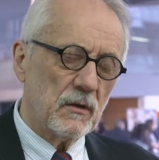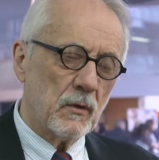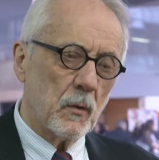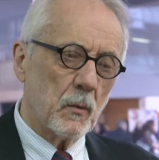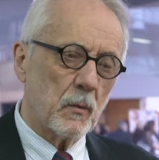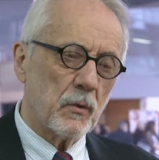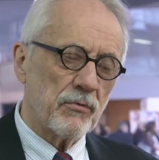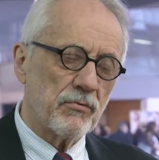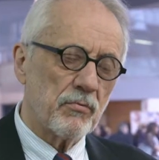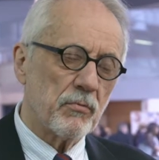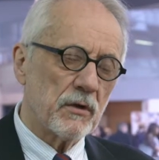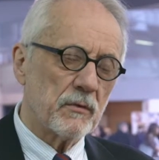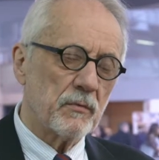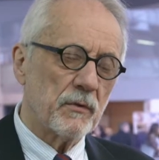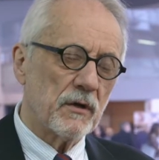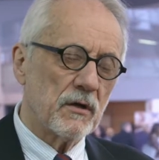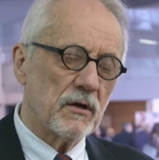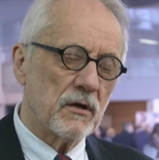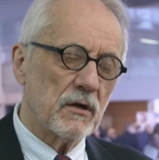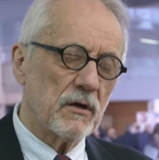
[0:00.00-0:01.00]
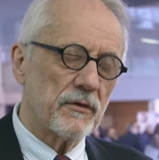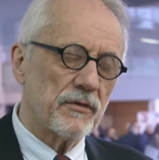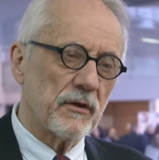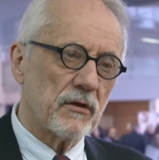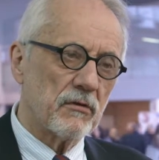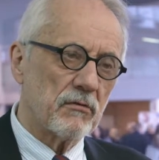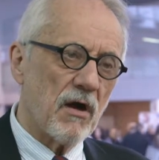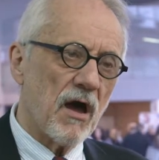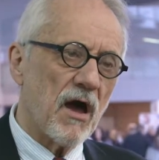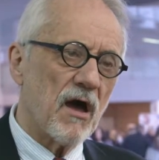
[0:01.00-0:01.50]
with what we call the
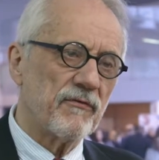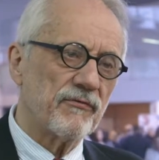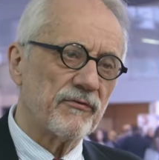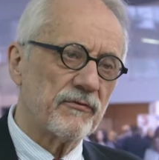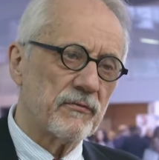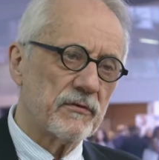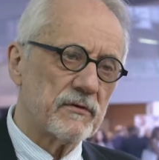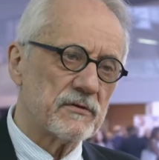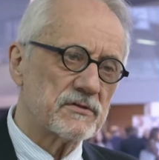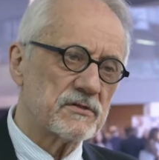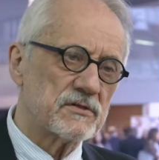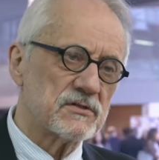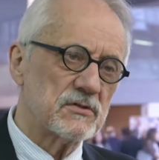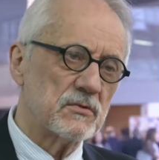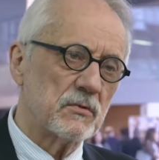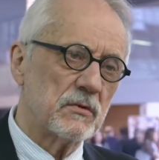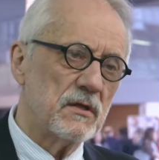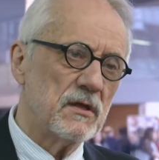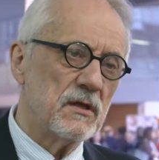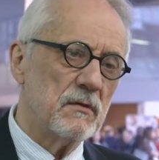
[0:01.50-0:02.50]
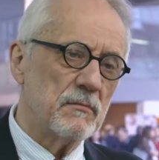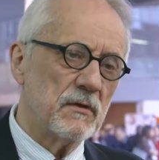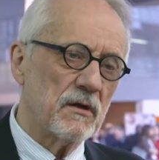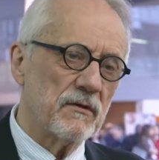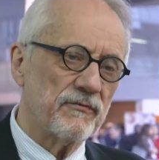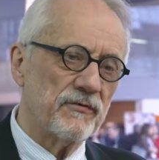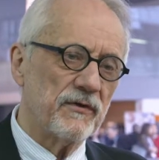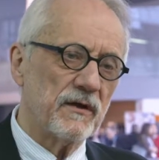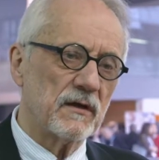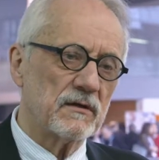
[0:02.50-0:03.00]
graft versus leukemia
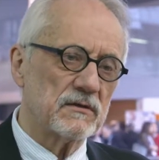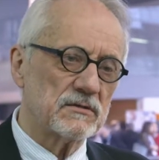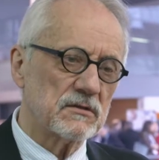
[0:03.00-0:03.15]
effect.